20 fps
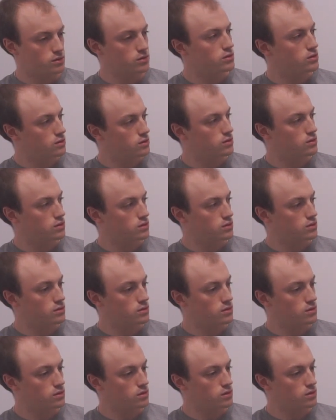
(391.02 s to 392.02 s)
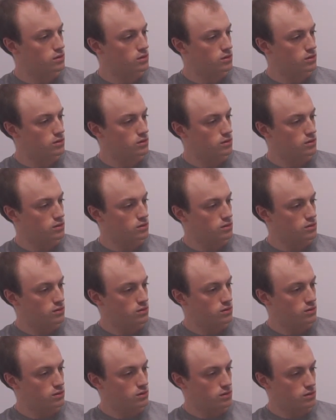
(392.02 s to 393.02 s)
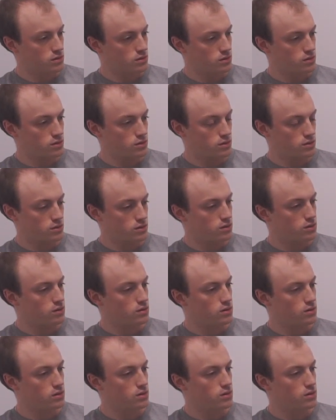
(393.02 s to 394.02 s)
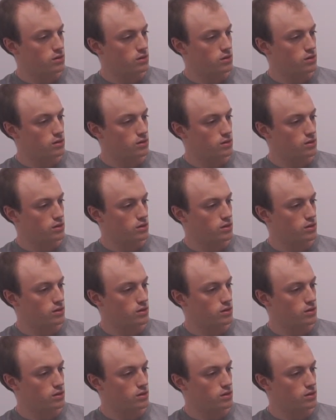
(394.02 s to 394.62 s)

(not speaking)